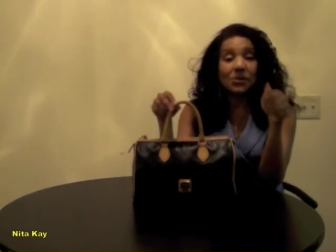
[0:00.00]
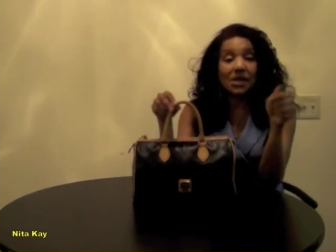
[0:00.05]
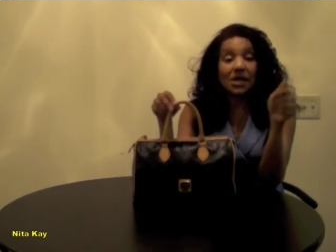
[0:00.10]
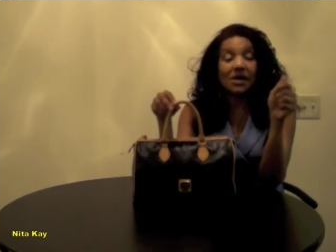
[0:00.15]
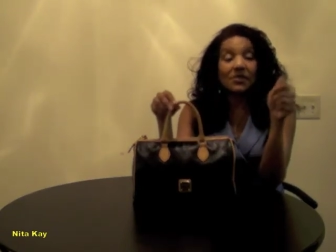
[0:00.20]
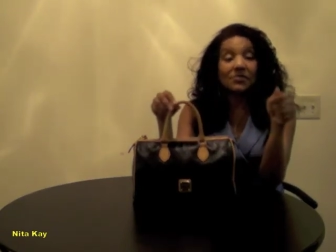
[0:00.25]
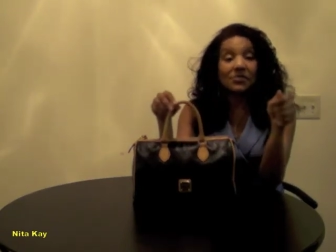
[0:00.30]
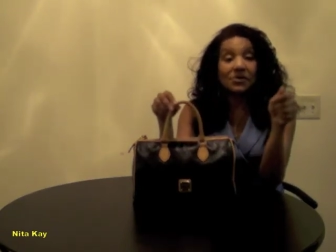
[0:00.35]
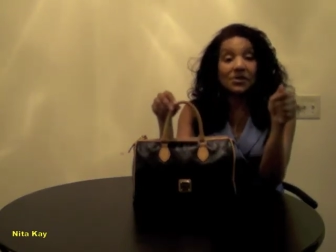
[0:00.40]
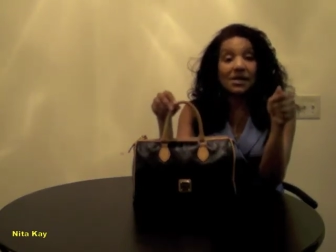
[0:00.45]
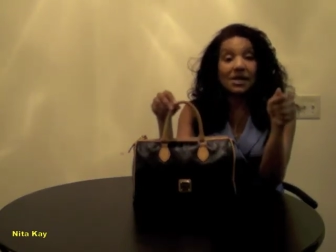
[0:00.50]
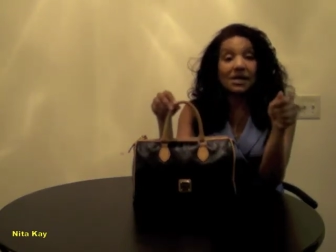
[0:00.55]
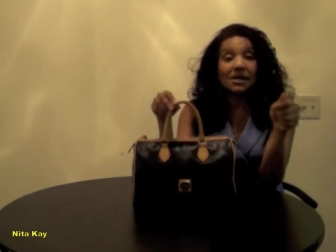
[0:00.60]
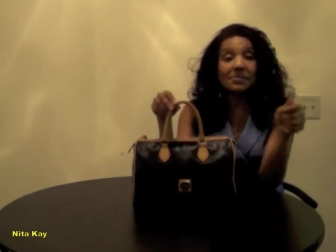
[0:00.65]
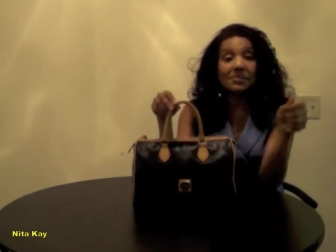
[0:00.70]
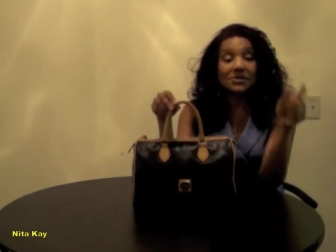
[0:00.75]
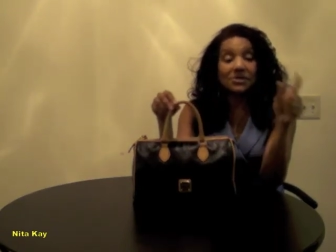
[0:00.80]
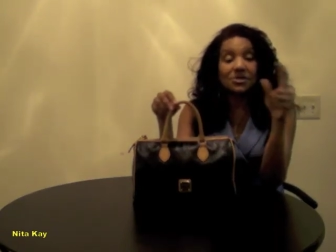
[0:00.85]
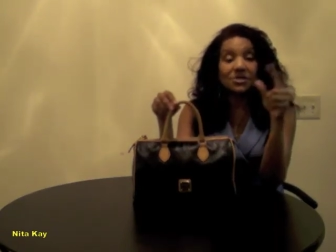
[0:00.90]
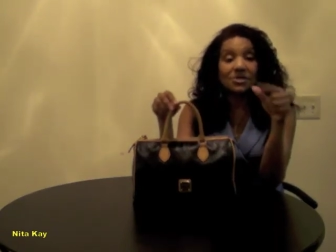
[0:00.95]
covered
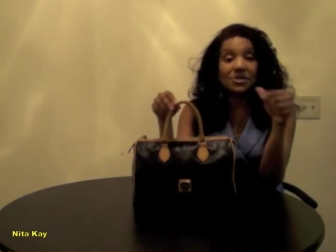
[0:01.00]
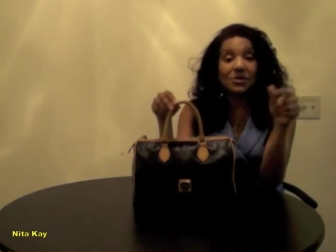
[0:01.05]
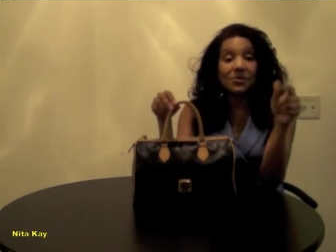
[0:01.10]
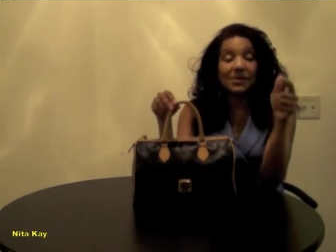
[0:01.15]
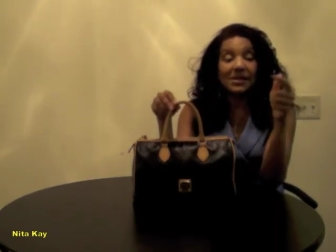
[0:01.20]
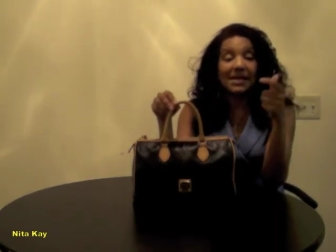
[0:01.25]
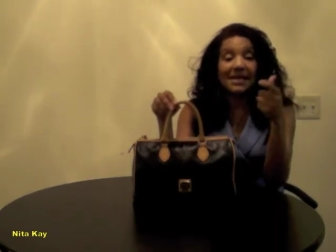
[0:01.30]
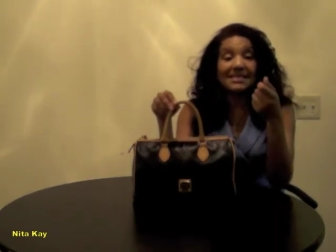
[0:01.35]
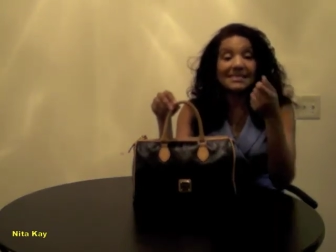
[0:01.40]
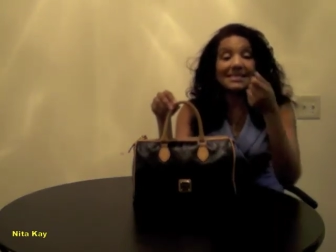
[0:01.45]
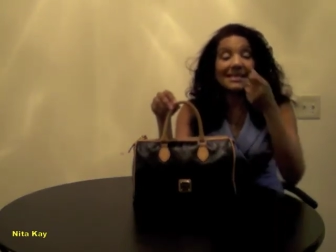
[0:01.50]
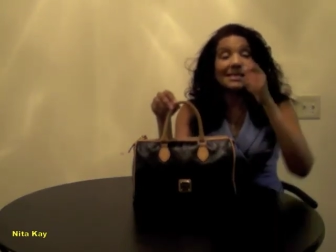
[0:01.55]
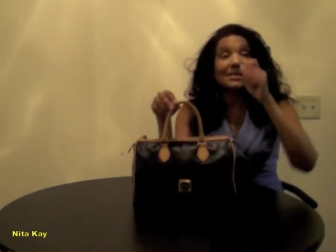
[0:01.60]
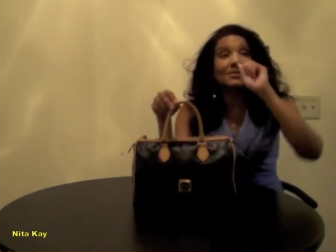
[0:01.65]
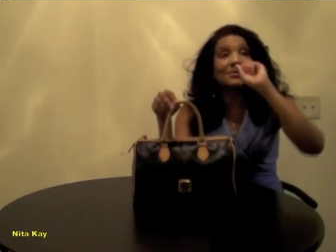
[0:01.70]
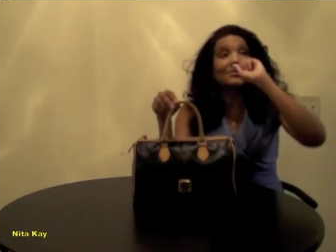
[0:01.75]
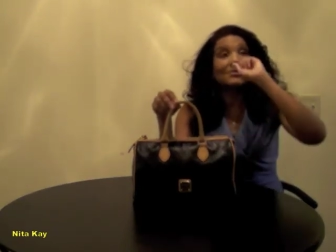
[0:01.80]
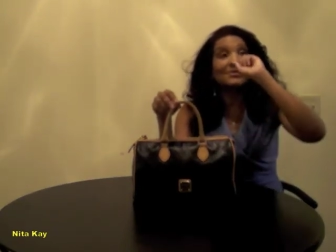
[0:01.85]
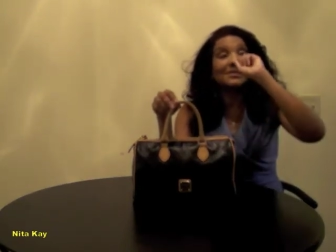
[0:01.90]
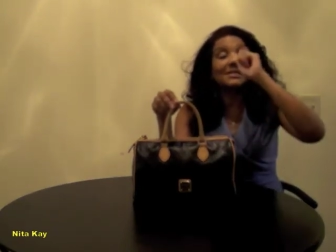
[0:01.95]
up, but you know it has that
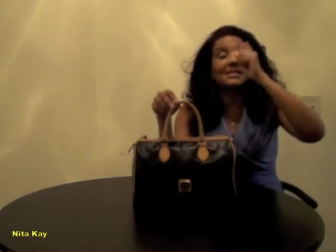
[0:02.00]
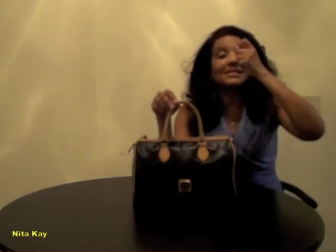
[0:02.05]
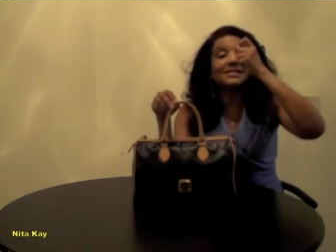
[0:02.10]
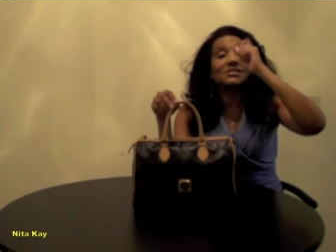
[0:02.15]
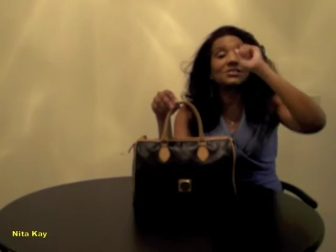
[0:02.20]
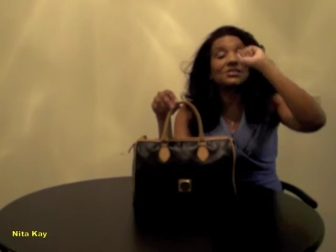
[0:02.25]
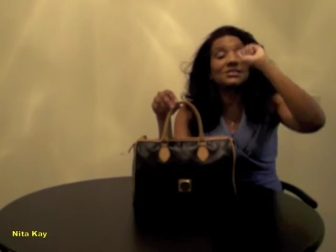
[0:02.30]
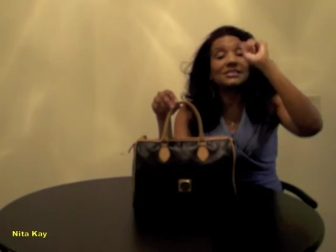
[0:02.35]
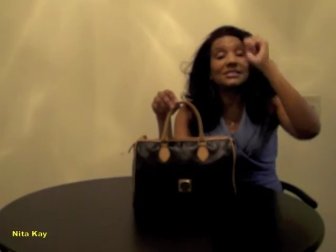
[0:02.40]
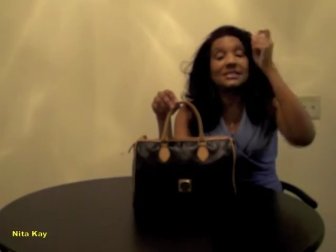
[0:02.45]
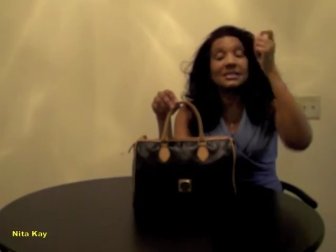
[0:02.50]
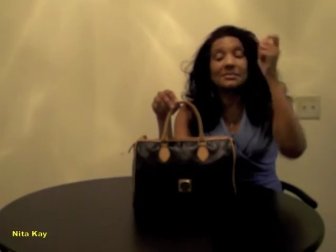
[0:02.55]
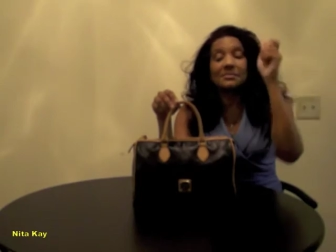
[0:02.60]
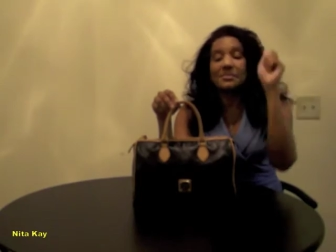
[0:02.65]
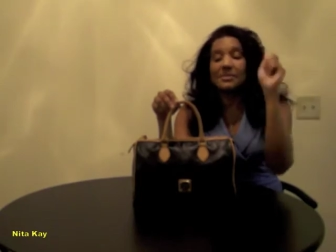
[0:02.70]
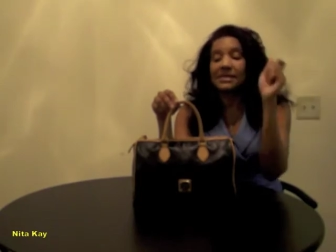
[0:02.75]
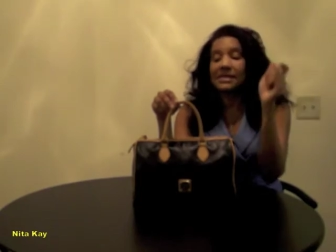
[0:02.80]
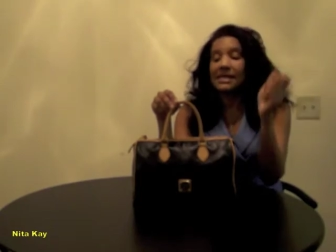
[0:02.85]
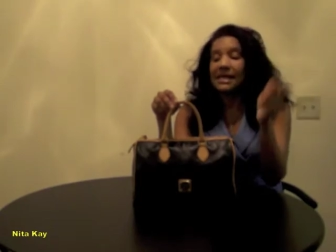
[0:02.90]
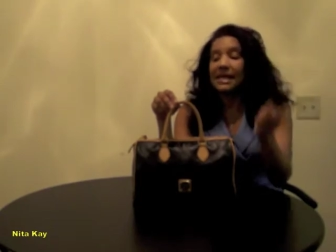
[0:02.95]
little thing that you
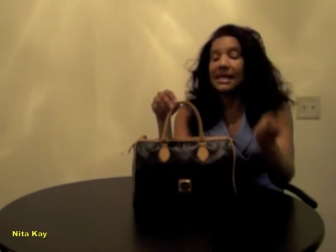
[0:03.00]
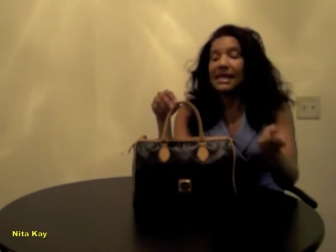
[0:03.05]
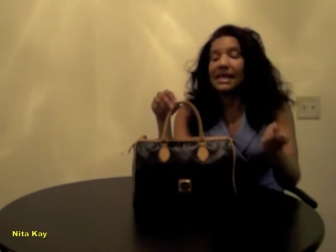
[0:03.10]
sip, and